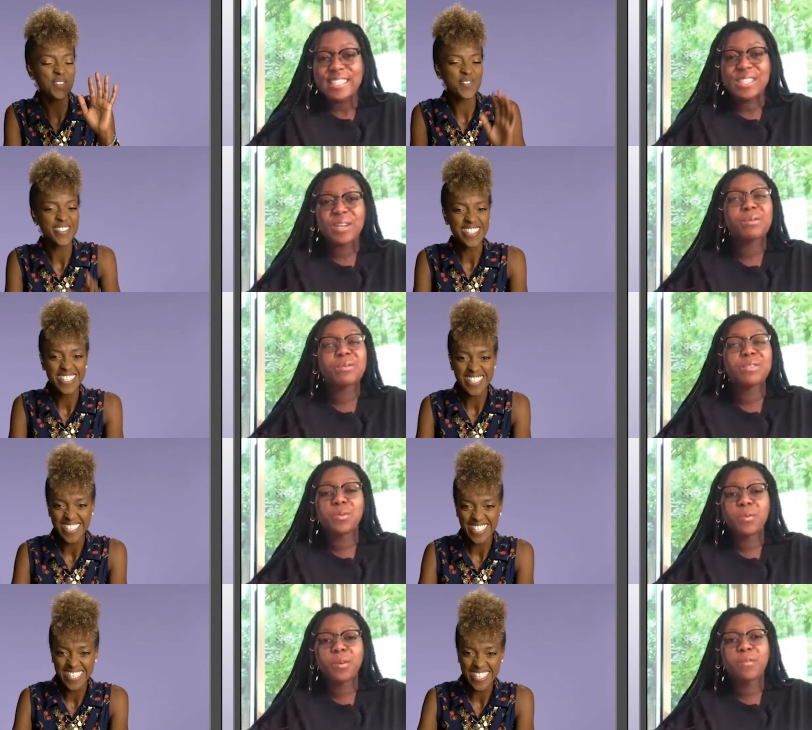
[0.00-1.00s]
Speaker 1: so it was
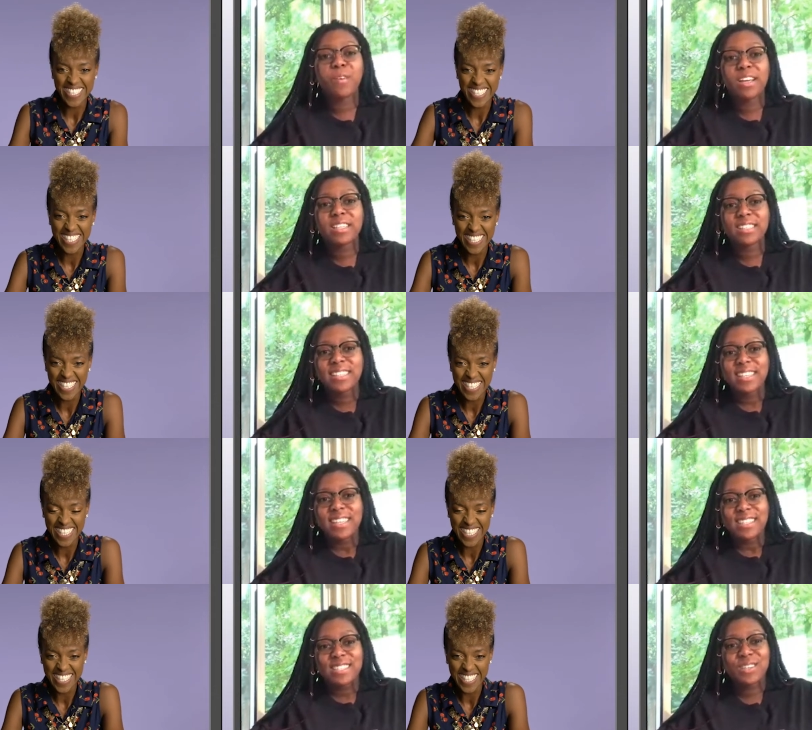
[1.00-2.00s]
super fun
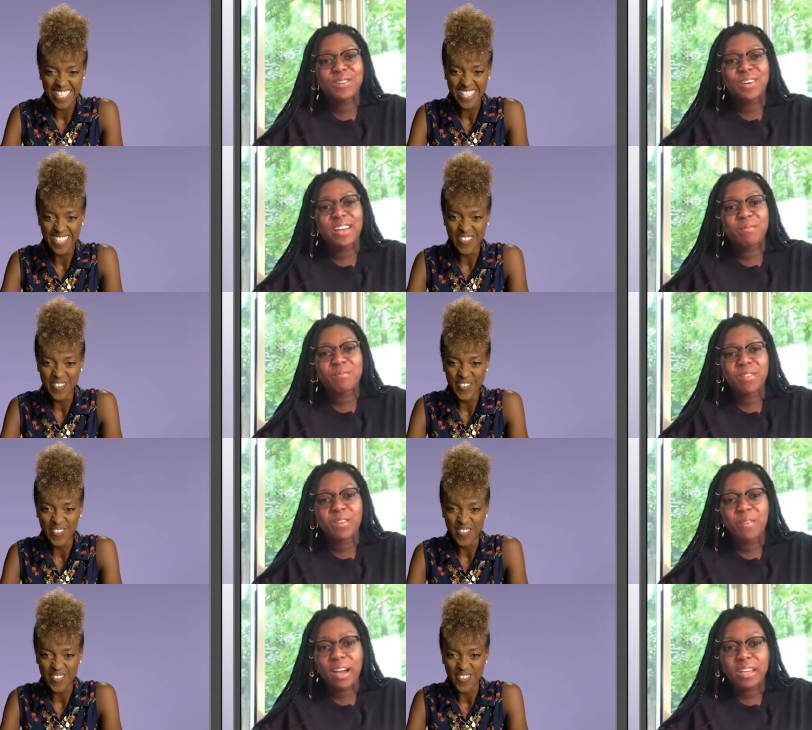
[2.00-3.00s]
to um,
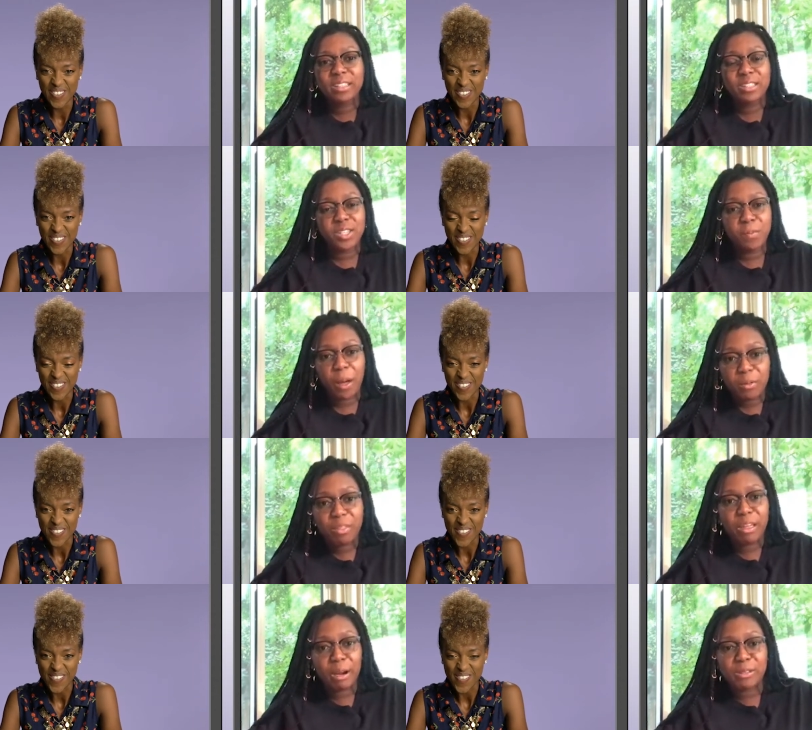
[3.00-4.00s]
finally ship out
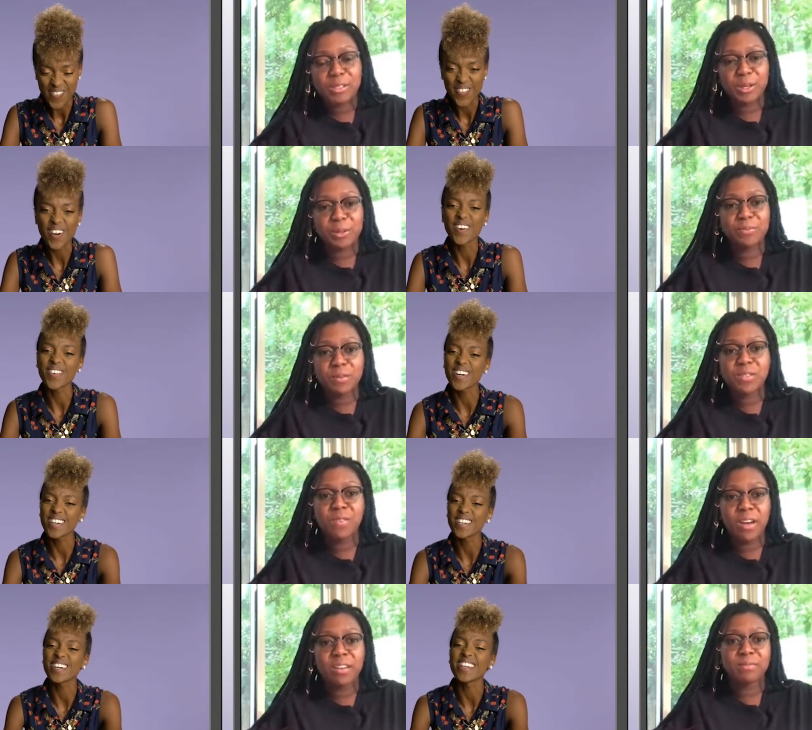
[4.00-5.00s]
there. So it well, was
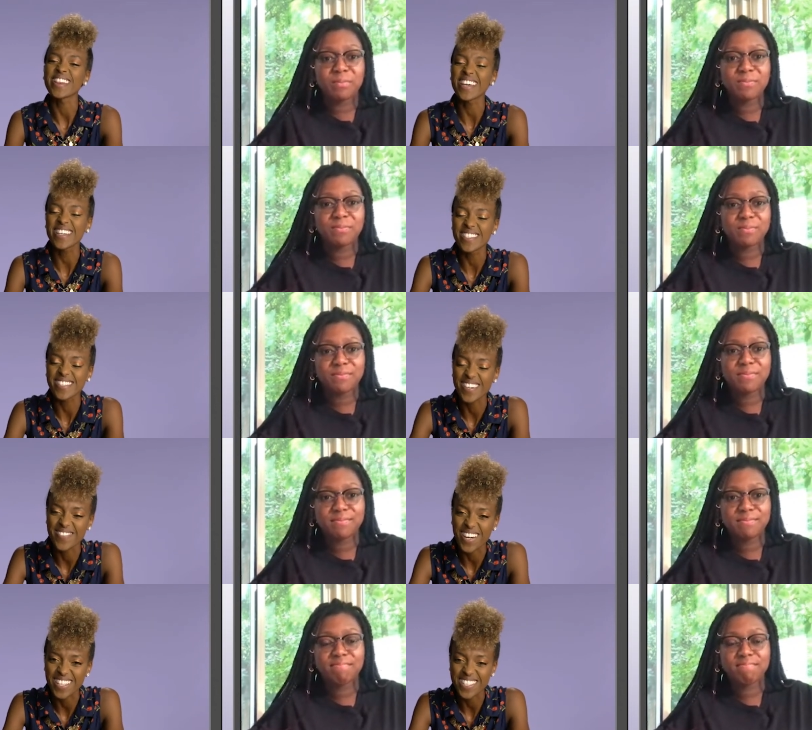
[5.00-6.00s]
fun.
Speaker 2: Thank you so
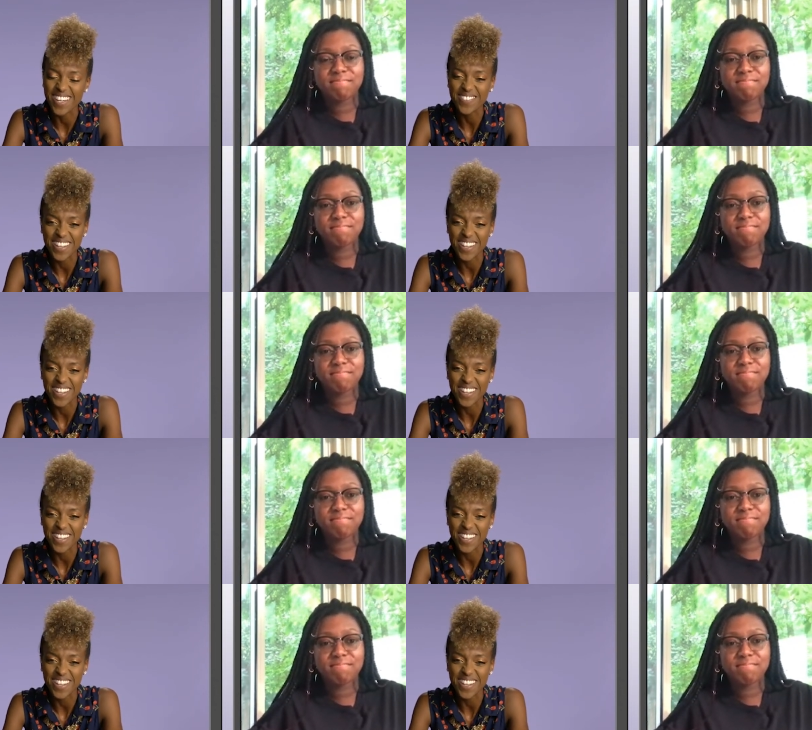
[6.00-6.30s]
much. I'm